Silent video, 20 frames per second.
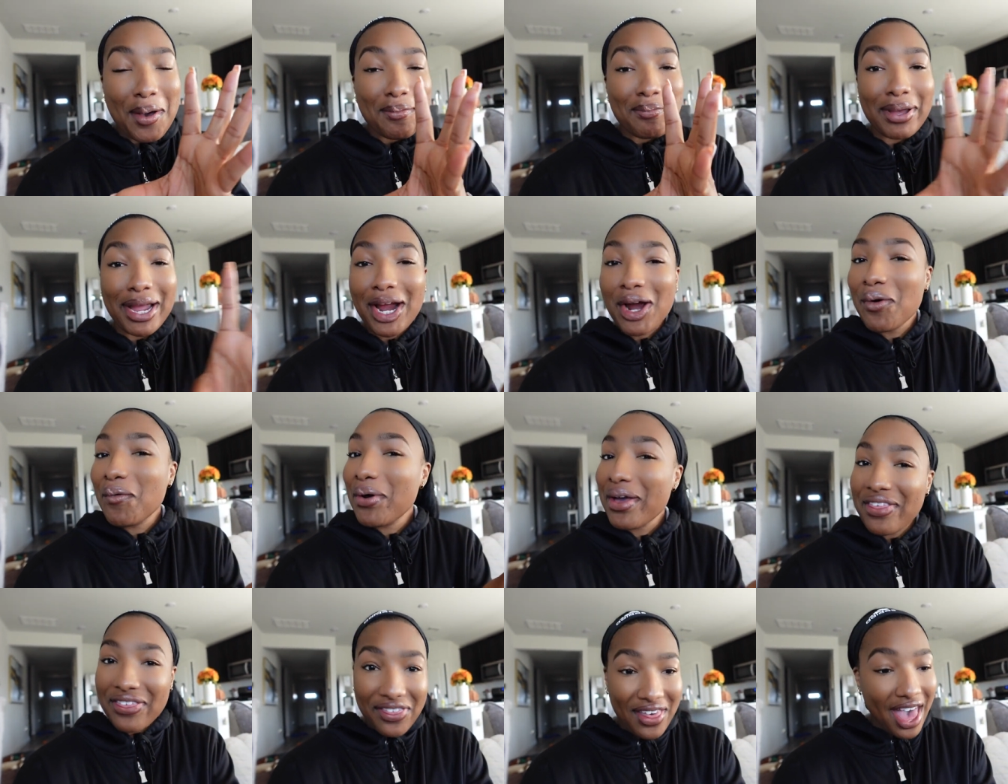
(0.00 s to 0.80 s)
bear
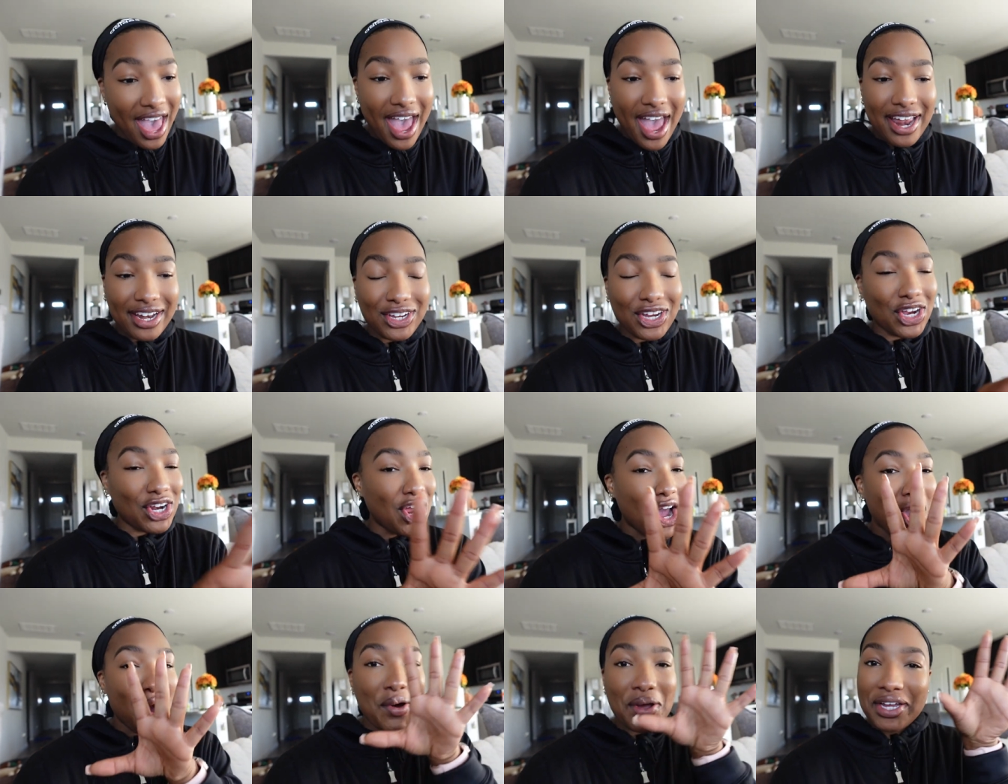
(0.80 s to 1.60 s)
with that, you
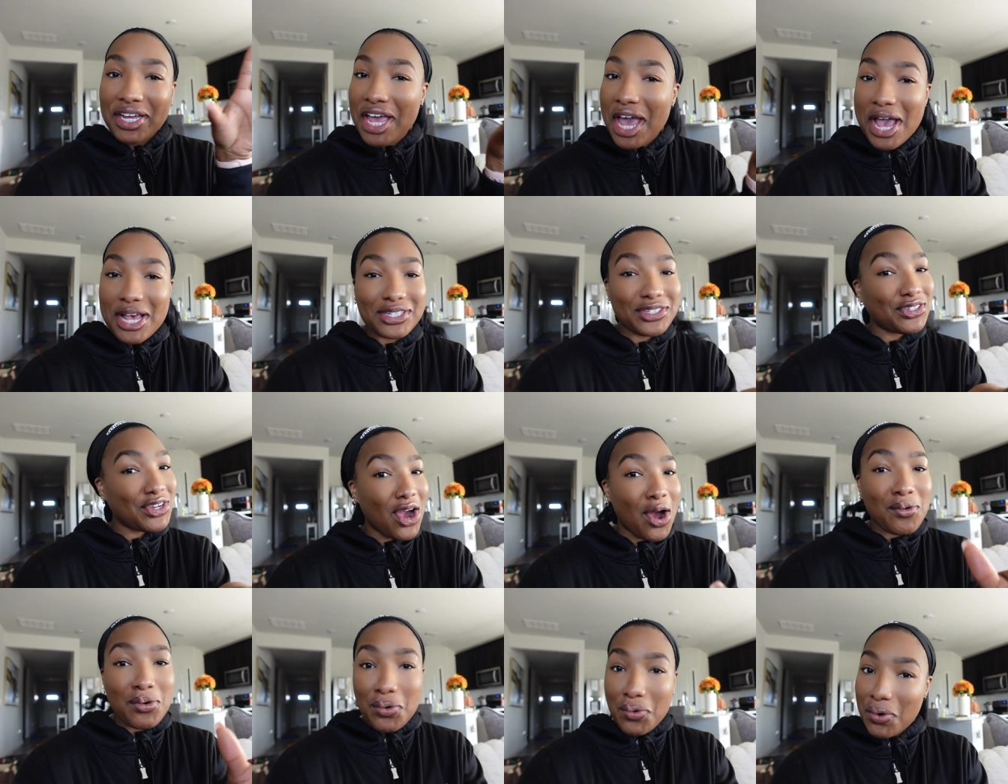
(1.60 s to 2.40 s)
know, in case
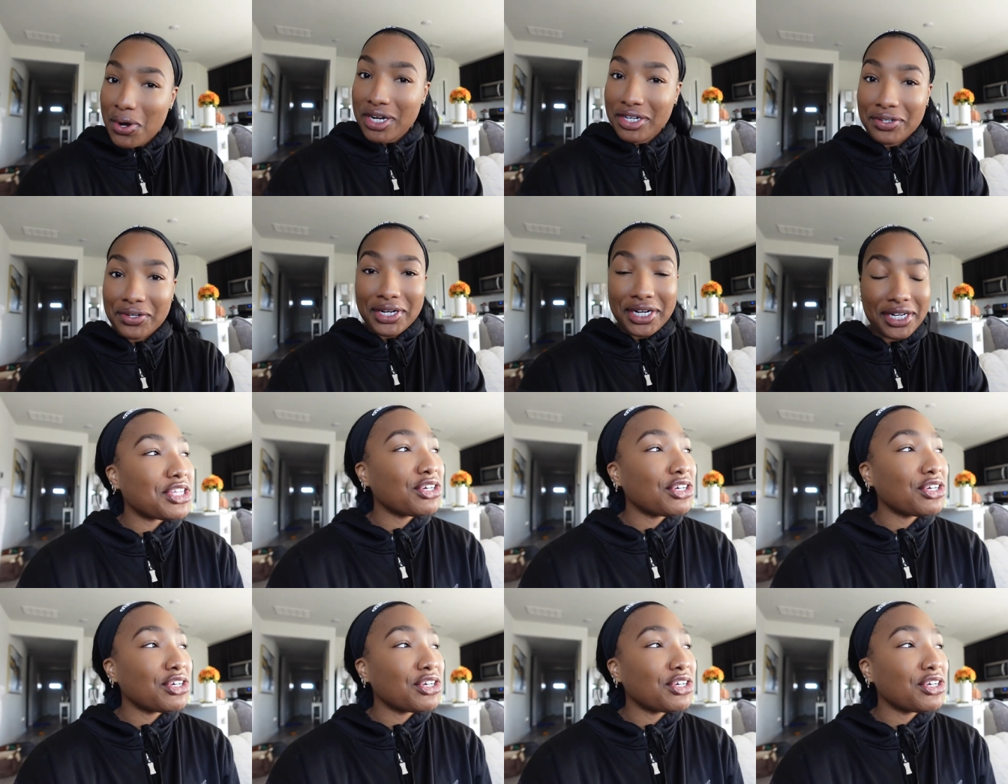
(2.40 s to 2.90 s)
y'all were wondering.